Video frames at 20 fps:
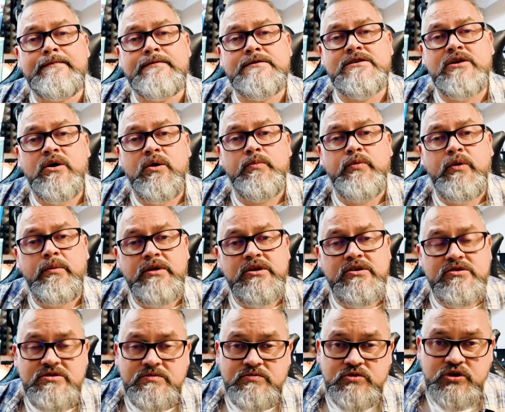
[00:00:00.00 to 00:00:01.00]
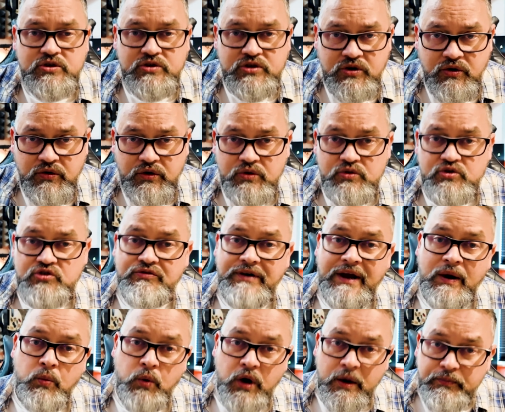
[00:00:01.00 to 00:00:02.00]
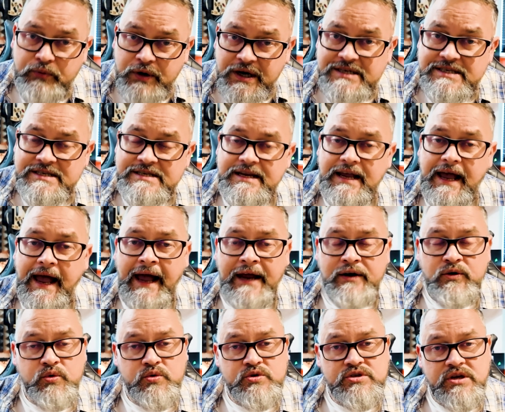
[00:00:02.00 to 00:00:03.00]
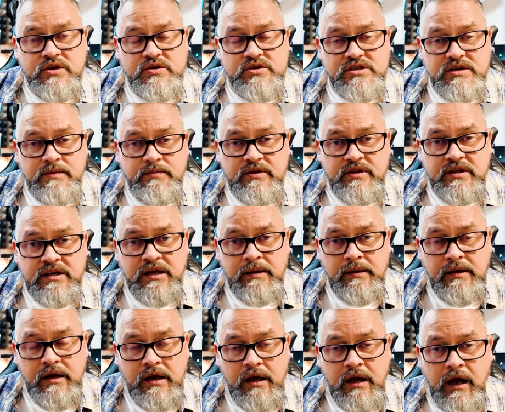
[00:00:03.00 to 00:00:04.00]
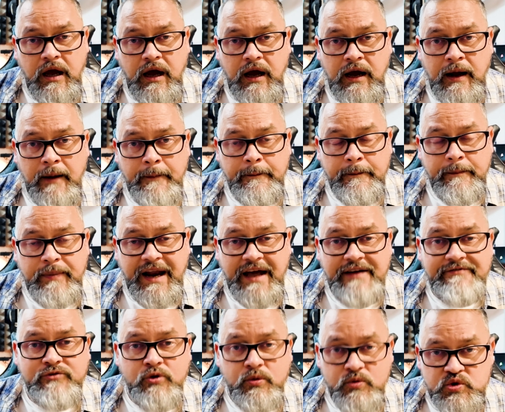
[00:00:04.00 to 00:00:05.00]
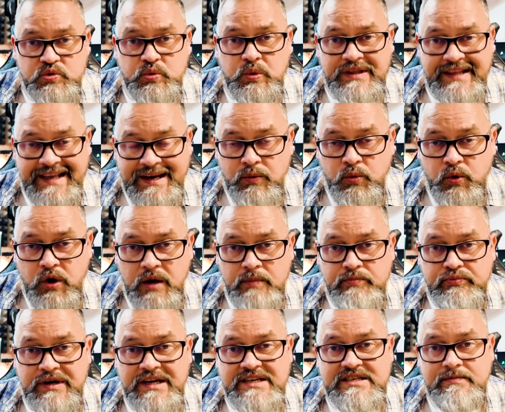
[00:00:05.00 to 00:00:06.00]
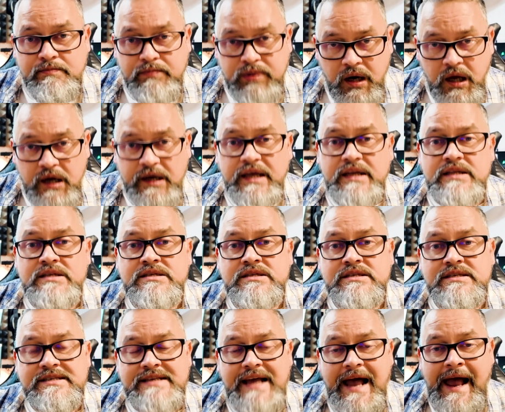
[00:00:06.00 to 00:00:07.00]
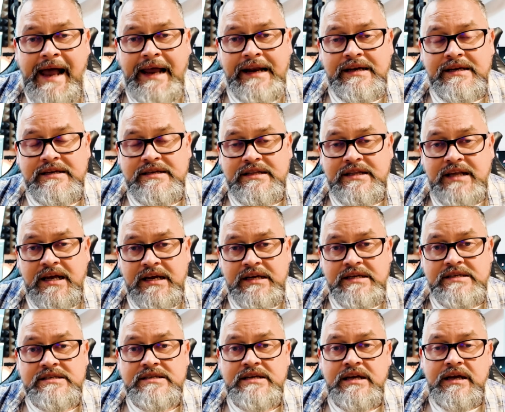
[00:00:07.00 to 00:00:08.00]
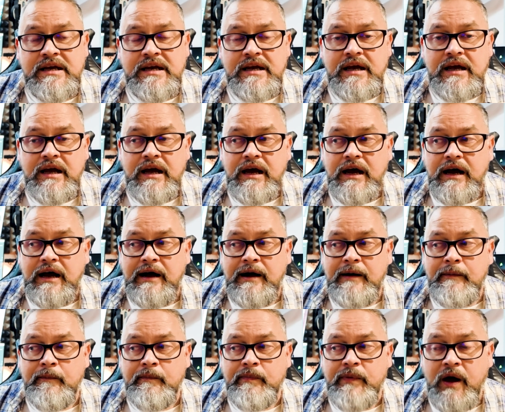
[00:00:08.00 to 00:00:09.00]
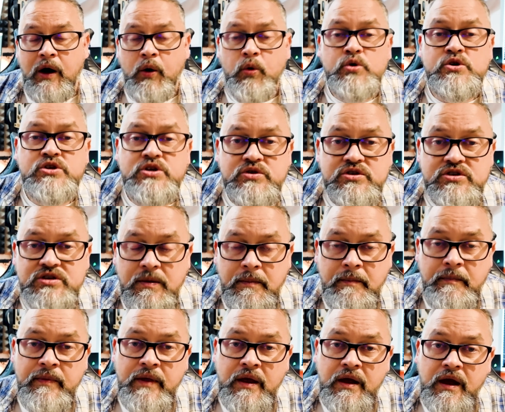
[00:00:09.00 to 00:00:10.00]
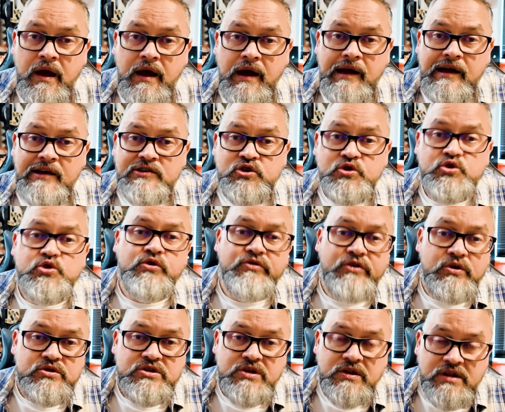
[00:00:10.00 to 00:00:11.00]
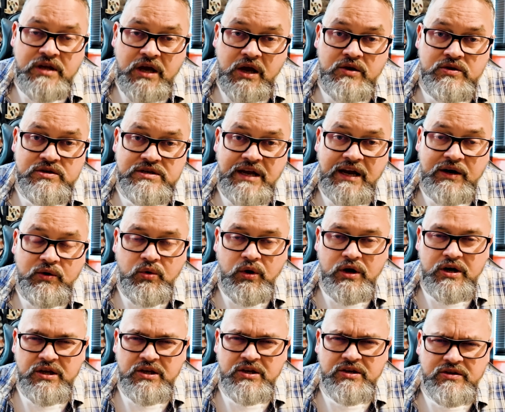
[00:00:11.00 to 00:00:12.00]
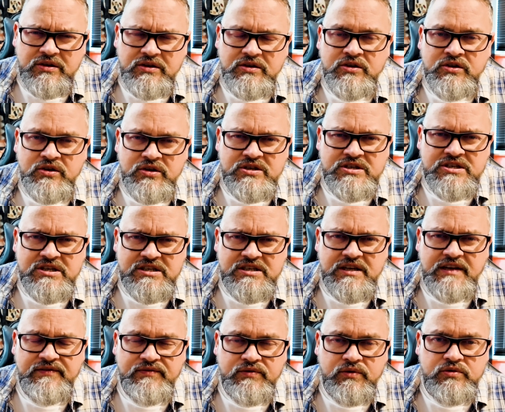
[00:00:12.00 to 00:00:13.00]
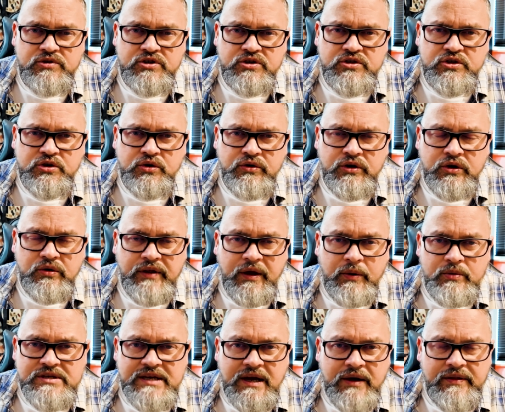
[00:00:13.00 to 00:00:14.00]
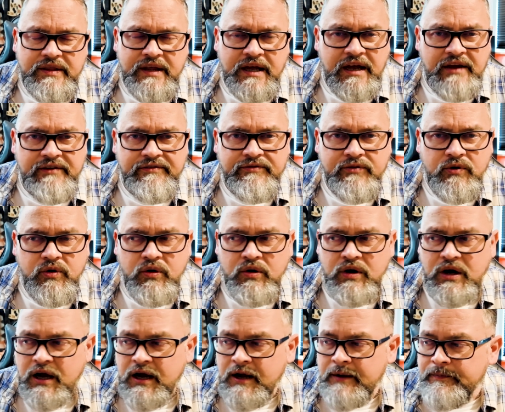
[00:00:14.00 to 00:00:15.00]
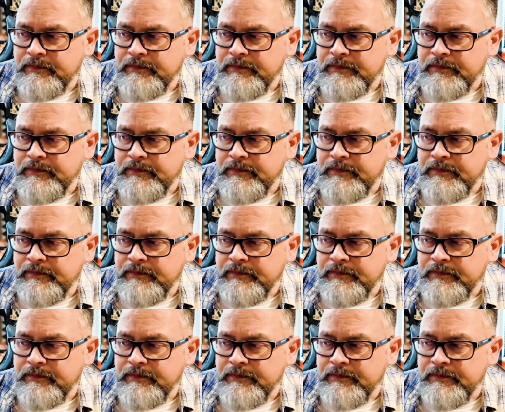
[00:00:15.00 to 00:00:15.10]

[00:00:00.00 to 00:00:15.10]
So I'll probably do some tutorials around WordPress and also some of the platforms within WordPress and plugins and things. I'll do some tutorials on those. I had quite a good successful tutorial that was out there for